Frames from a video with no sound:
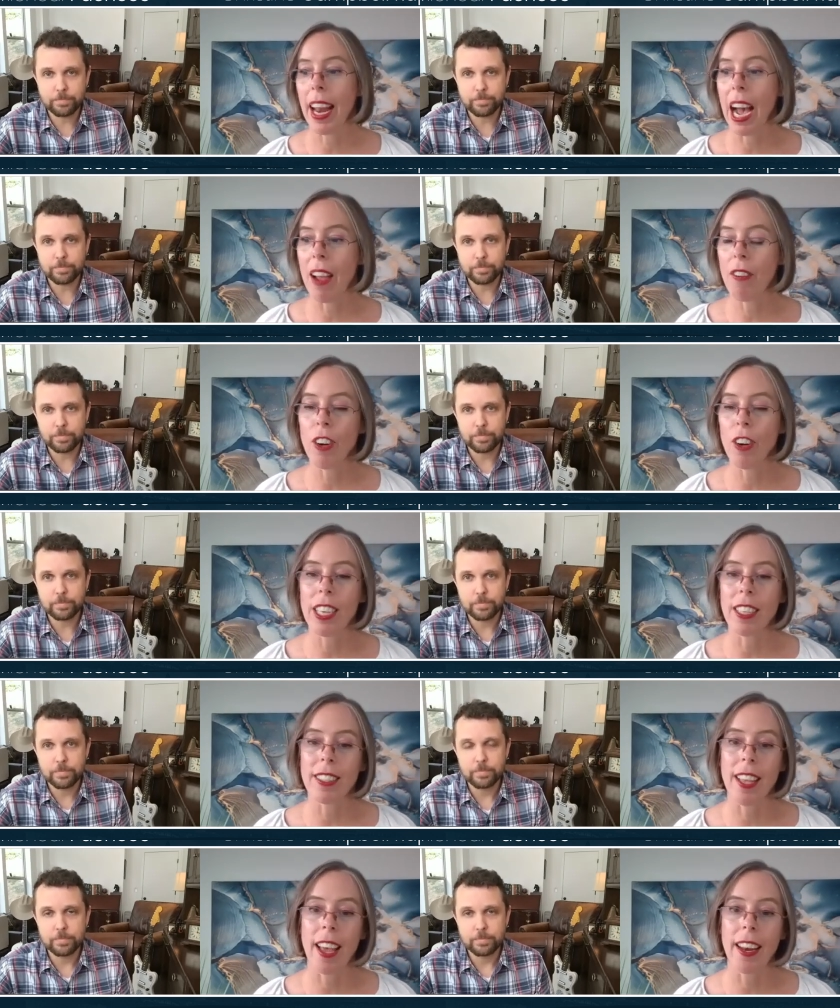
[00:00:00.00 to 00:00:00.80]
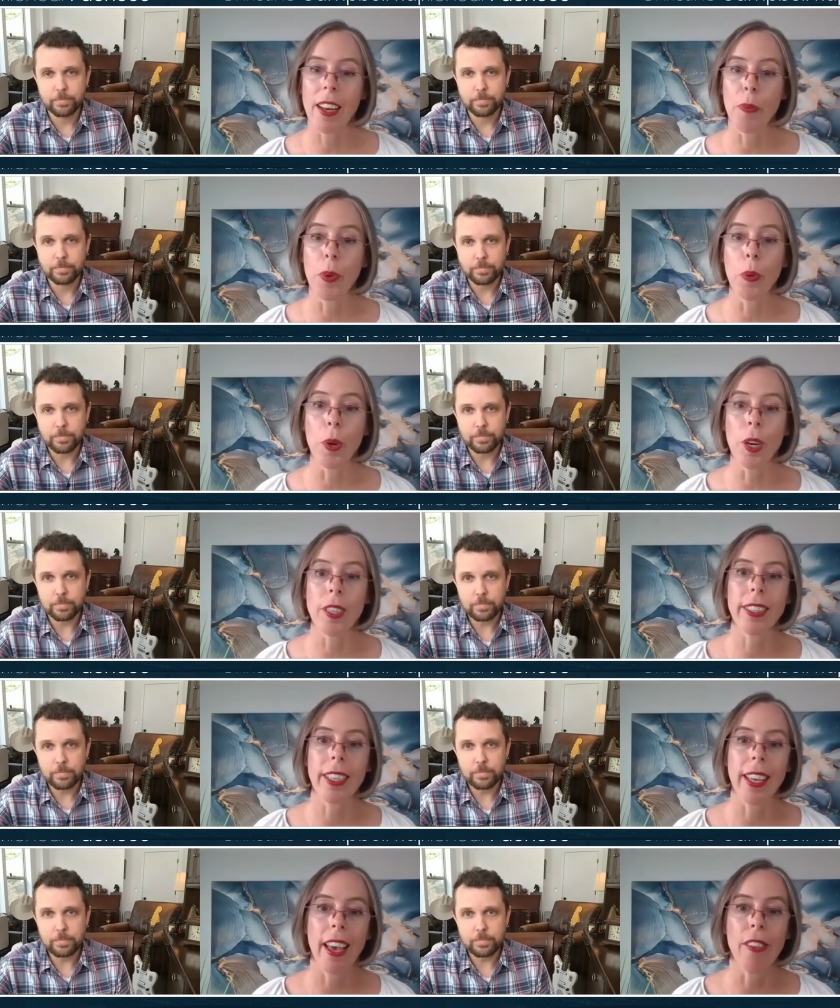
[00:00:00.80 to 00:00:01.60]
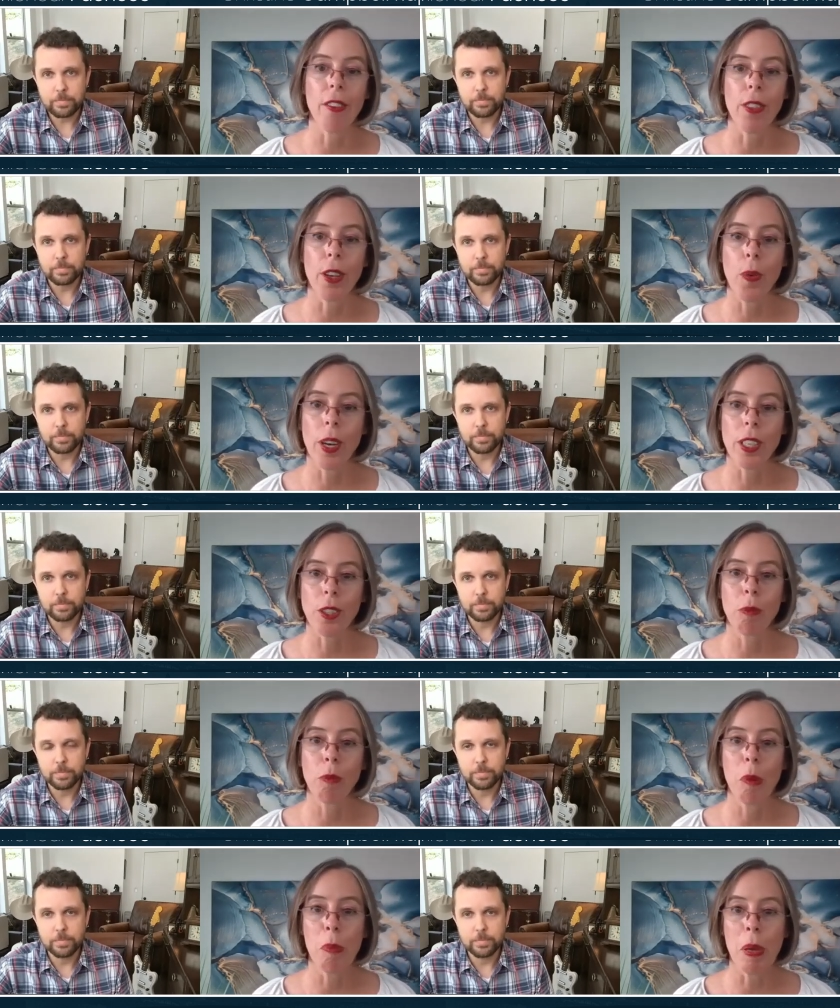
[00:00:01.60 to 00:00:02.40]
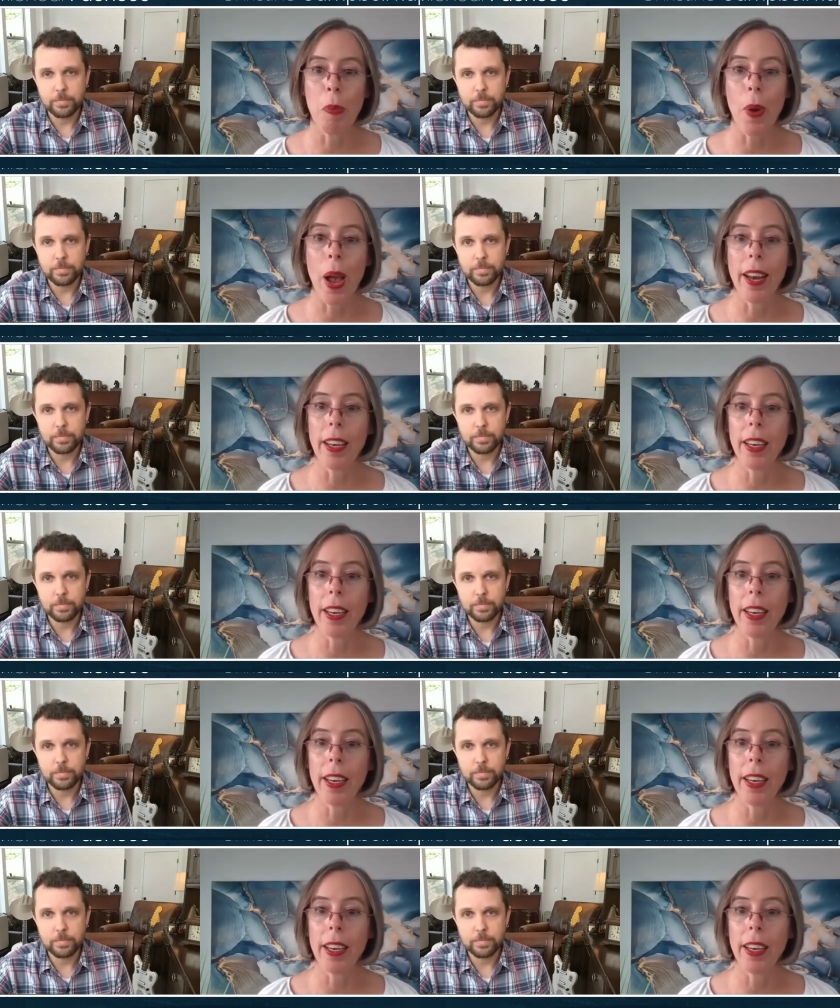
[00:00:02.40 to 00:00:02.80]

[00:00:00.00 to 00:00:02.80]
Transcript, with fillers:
Speaker 1: I've already decided we'll work together. The question will be when.